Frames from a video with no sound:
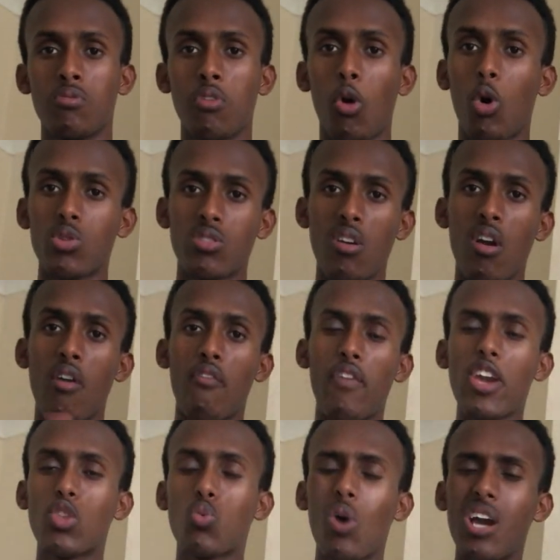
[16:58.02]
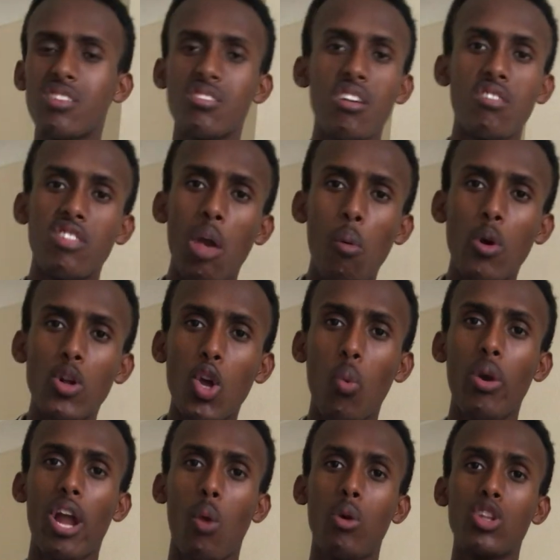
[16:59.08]
Because faith-wise, they were not
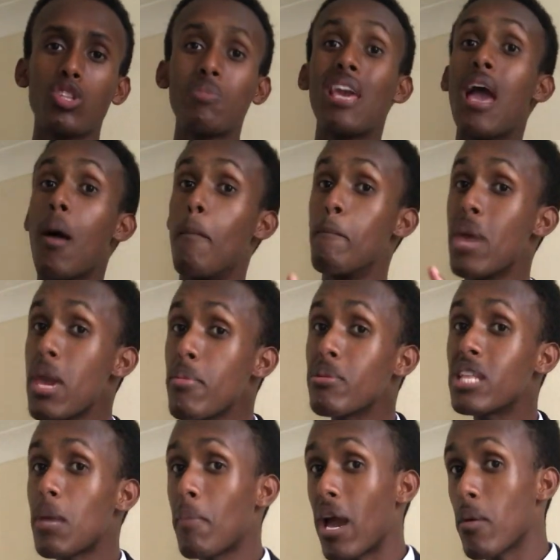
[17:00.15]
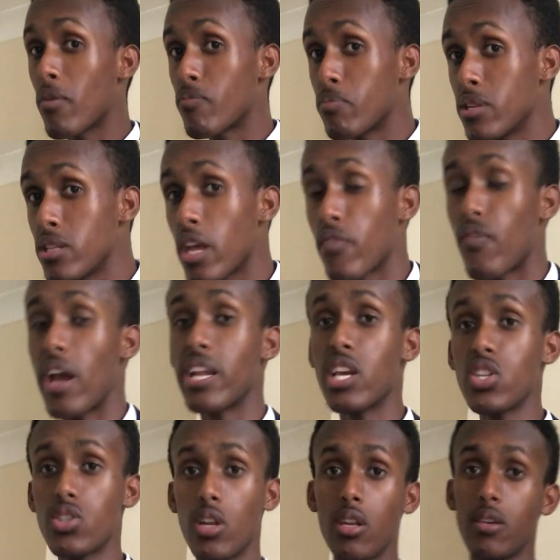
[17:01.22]
where I wanted to be. Maybe they might have been there
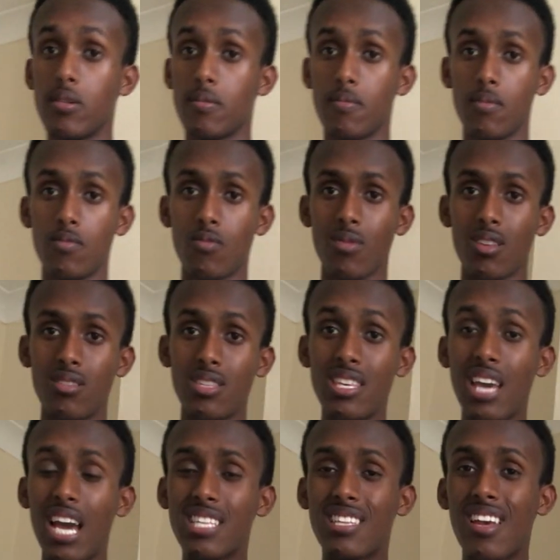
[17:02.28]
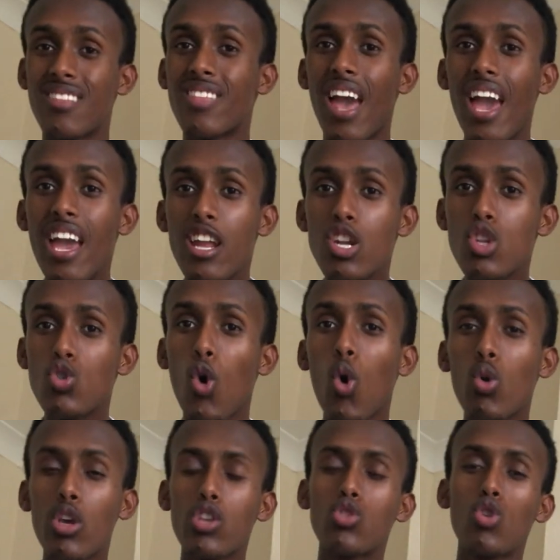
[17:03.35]
financially. See, guys, the end
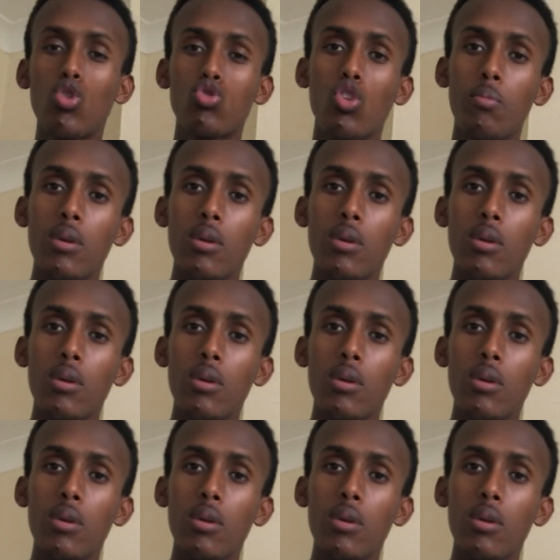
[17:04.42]
goal is not to